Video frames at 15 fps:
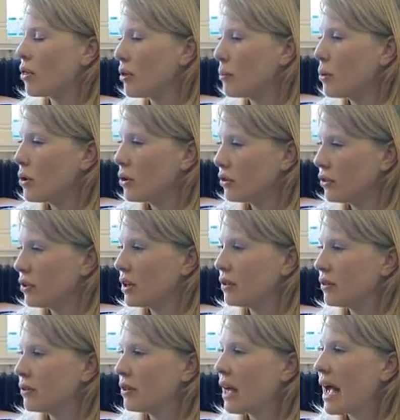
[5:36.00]
what the person
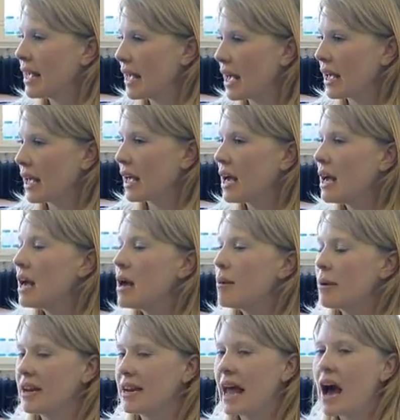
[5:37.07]
is saying.
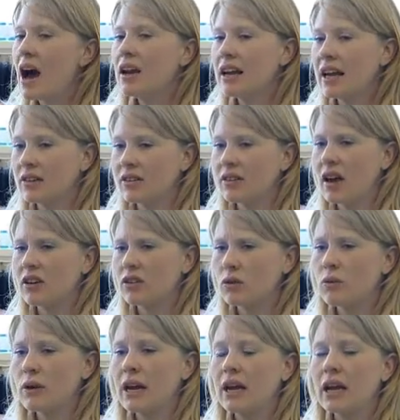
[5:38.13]
But now let's start
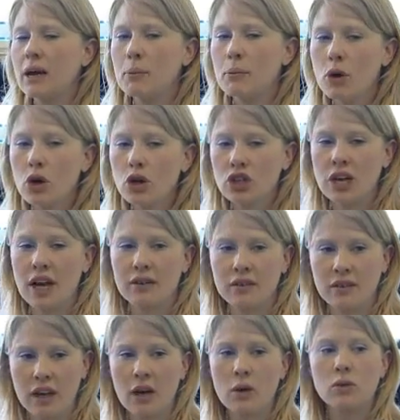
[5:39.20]
to really push our
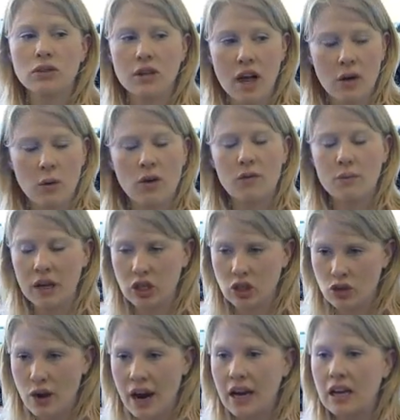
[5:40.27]
skills like we've been
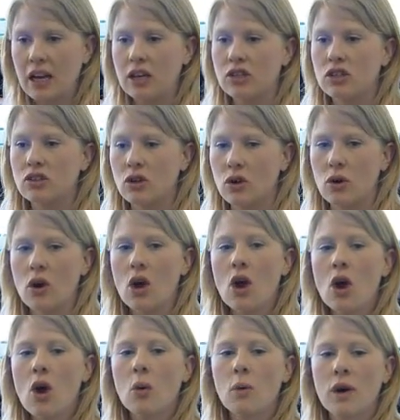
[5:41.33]
training to do,
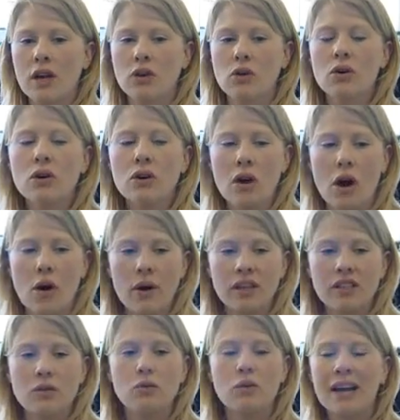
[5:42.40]
where you're
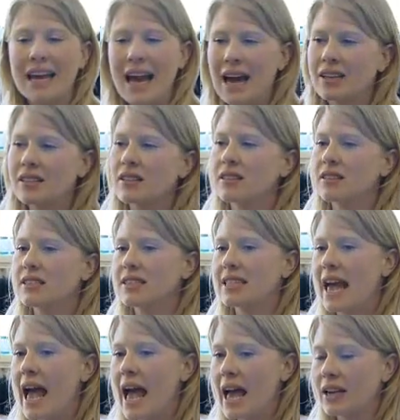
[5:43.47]
going to really
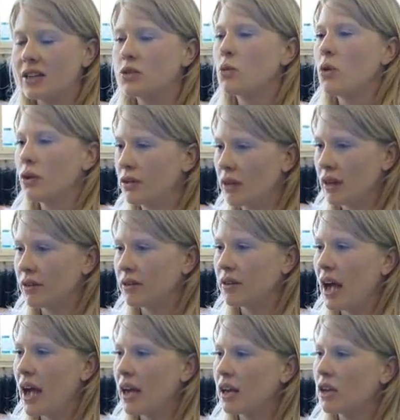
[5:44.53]
understand what they're
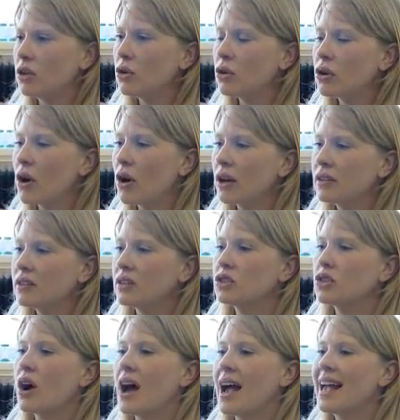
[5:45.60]
saying and you're going to
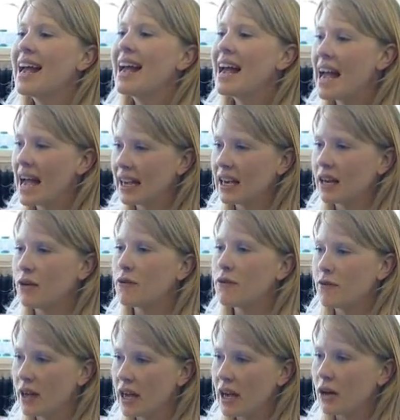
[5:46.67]
try and get a
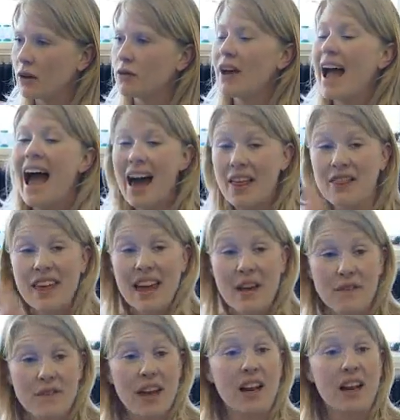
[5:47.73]
feel for how
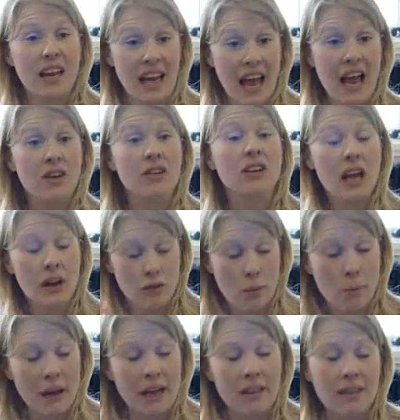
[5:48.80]
they're feeling and, and
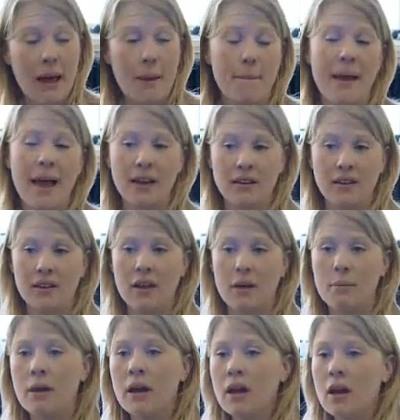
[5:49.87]
repeat that back to
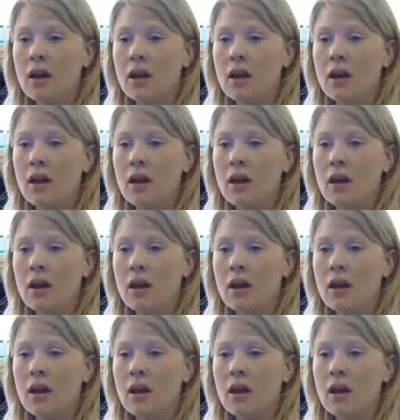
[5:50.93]
them.